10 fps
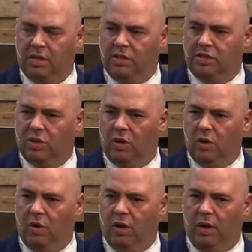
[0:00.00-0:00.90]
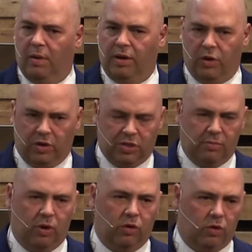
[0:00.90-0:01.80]
So I know our
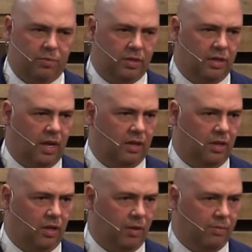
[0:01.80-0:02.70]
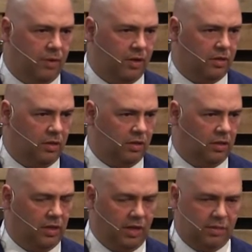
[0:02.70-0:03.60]
small group did that a bit in the
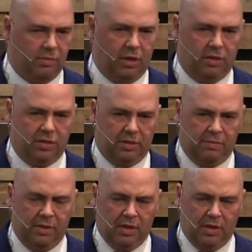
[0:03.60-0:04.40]
last months, and